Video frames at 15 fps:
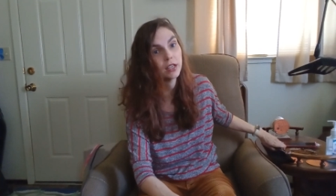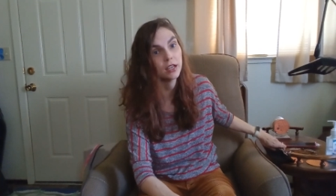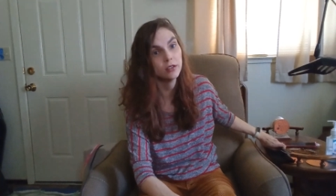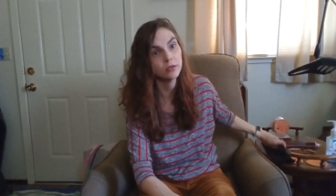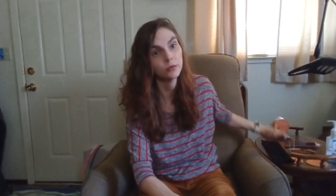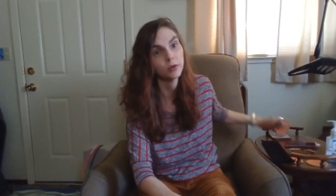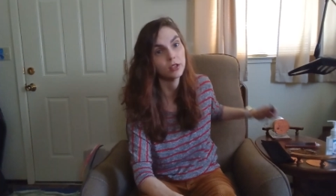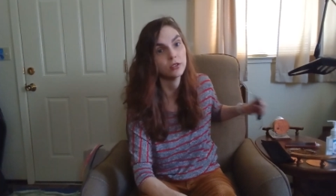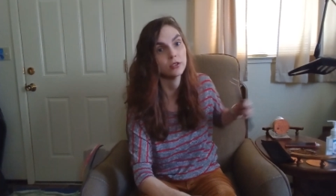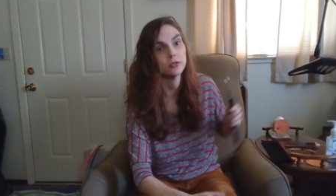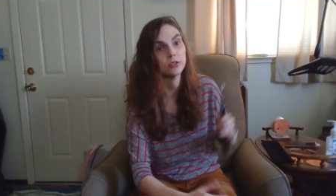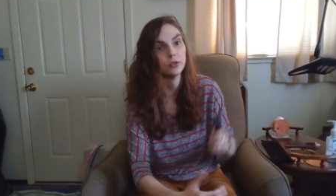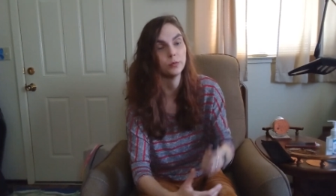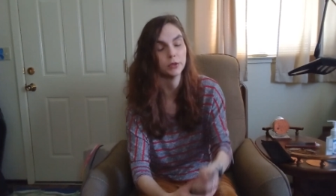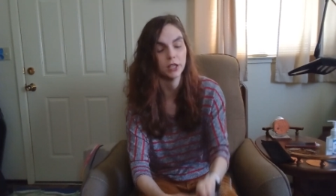with that,
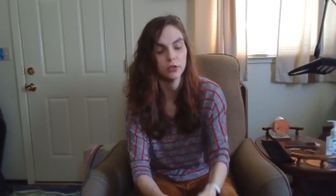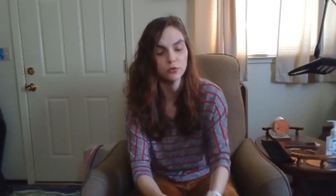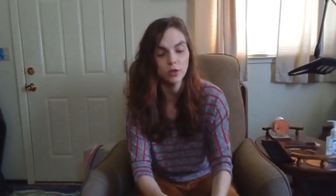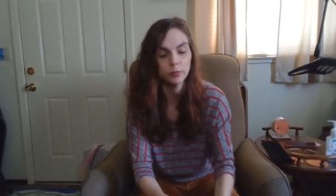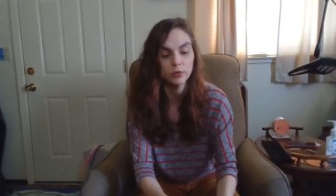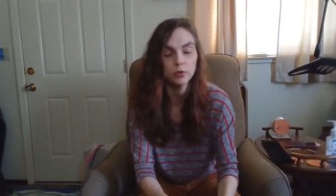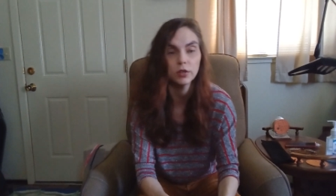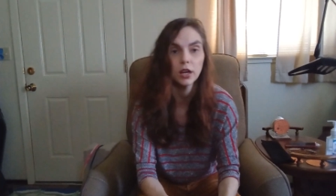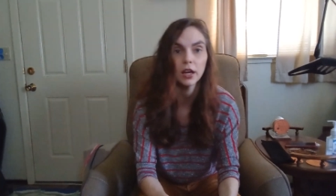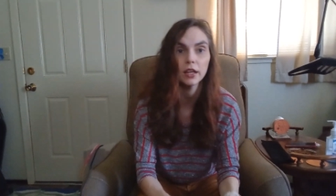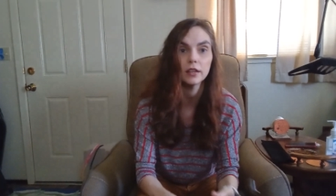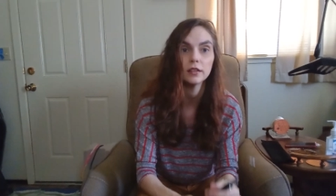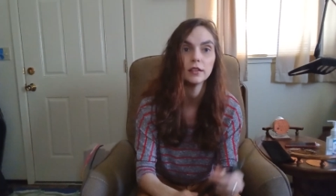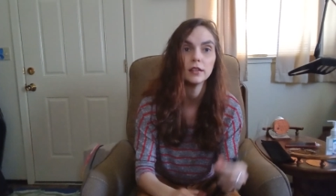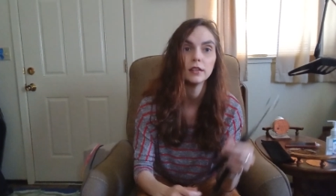whether you play drums or
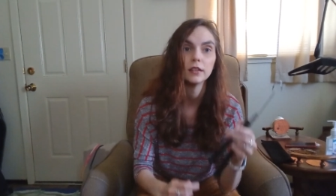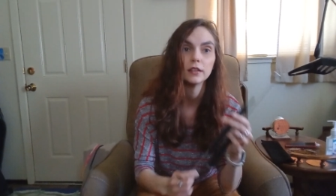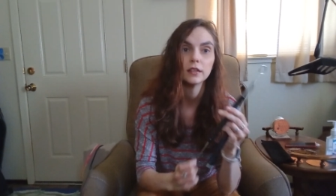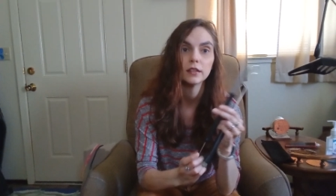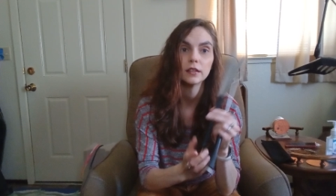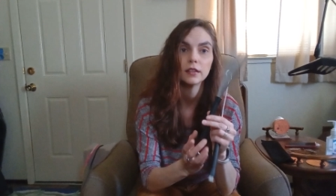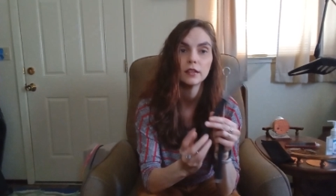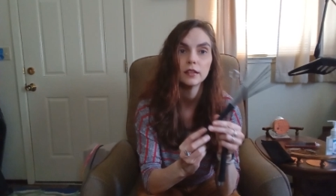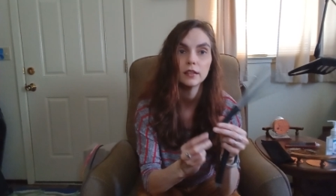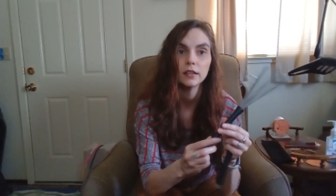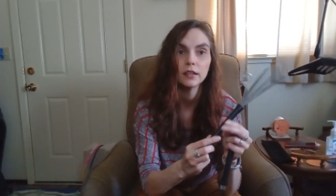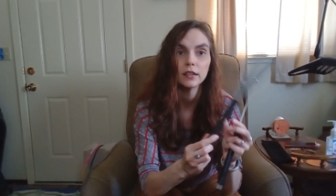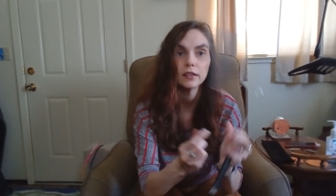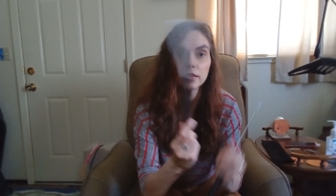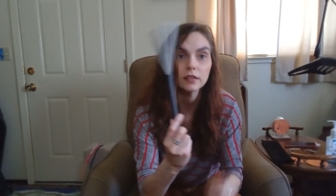not,
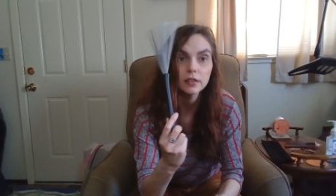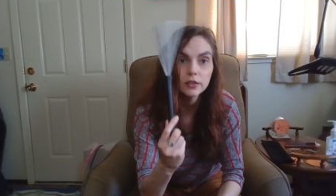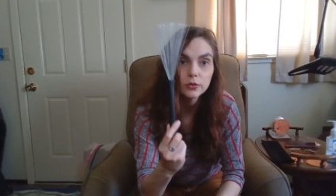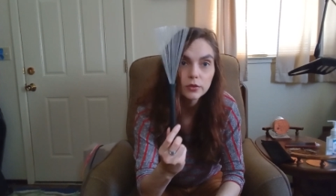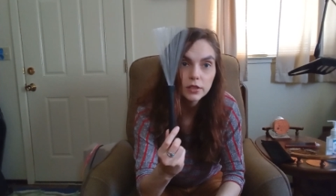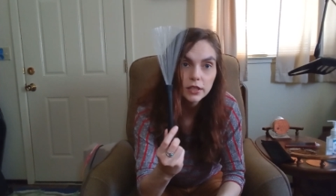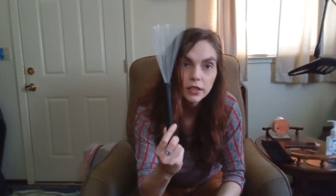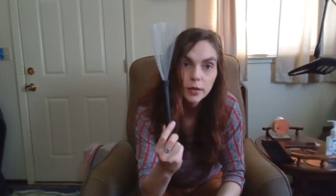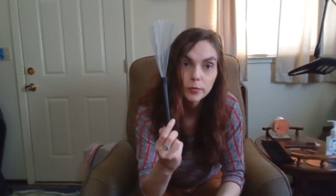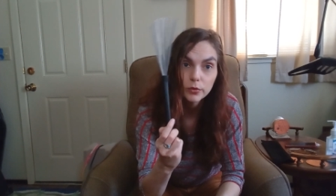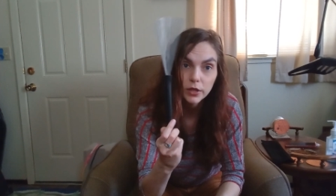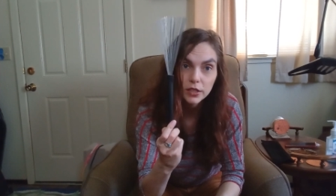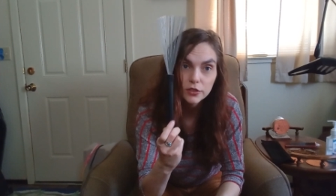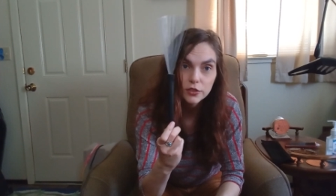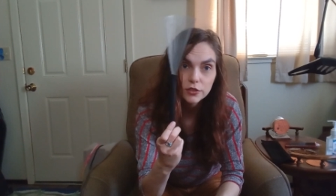it's literally a
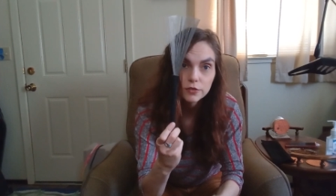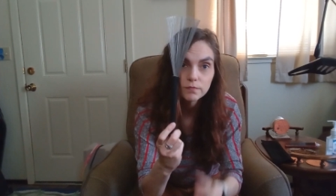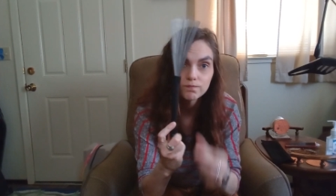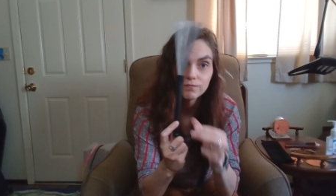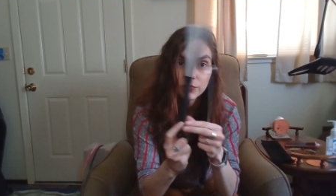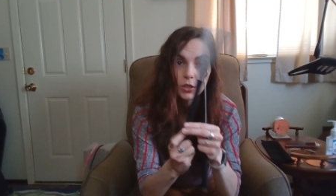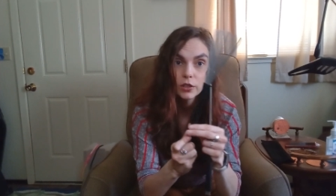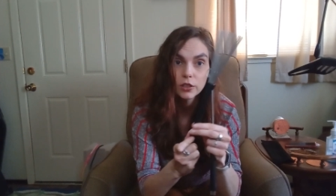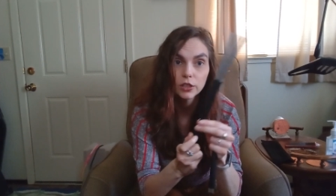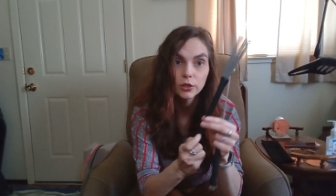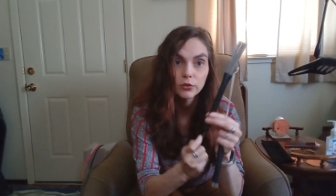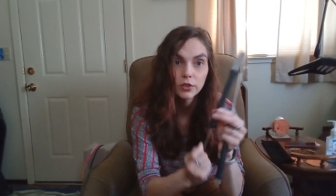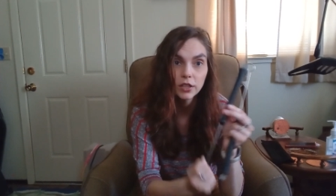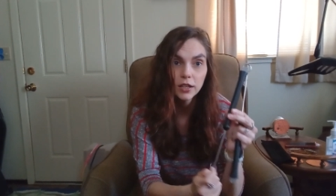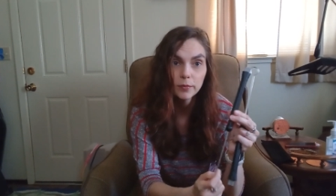brush. You can
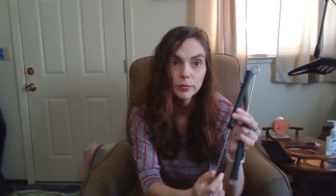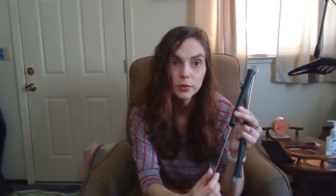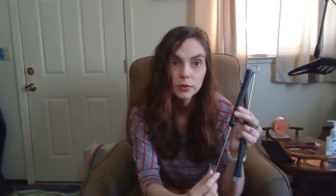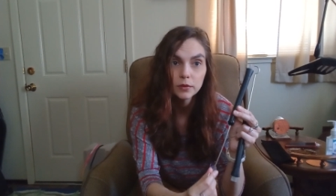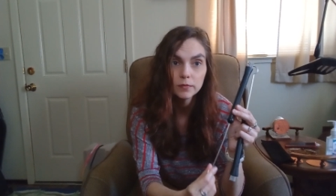close it up,